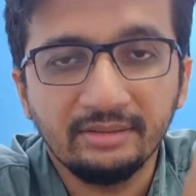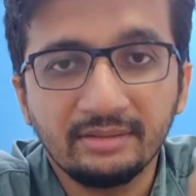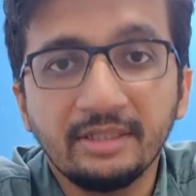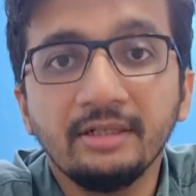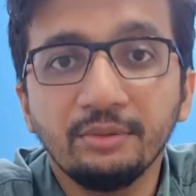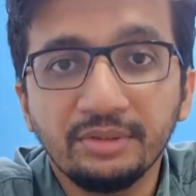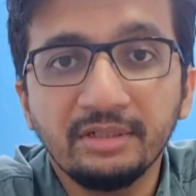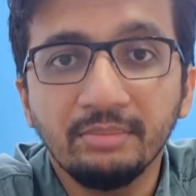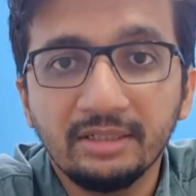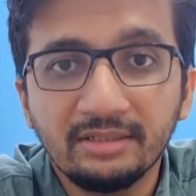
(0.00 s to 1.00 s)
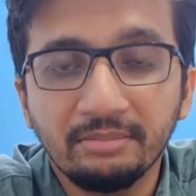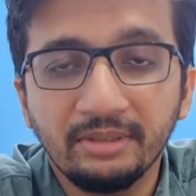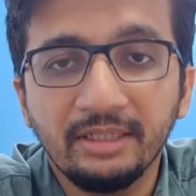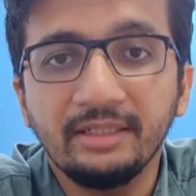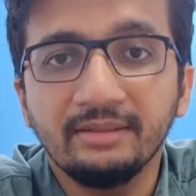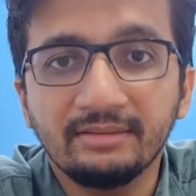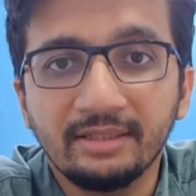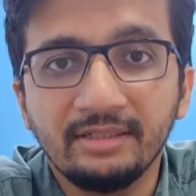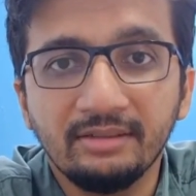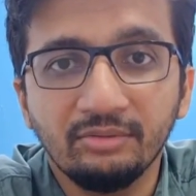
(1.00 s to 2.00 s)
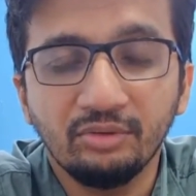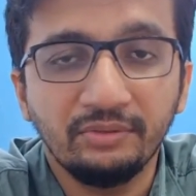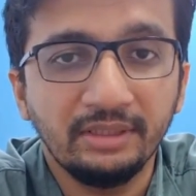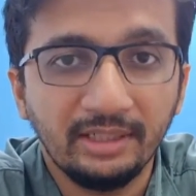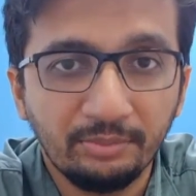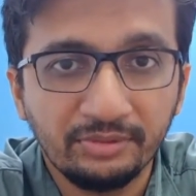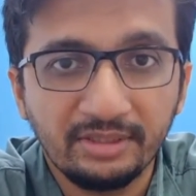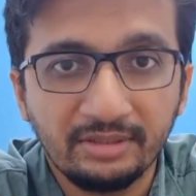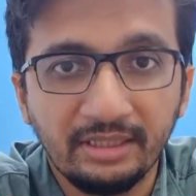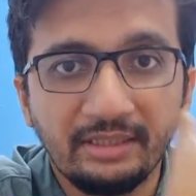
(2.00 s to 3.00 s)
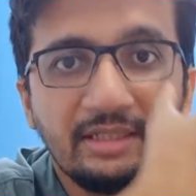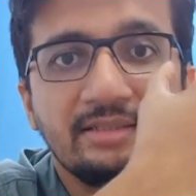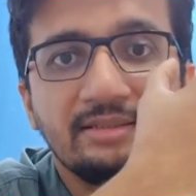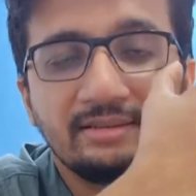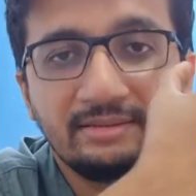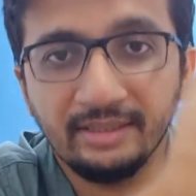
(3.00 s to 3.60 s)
the skin losing a blood supply and the skin over the liposuction area just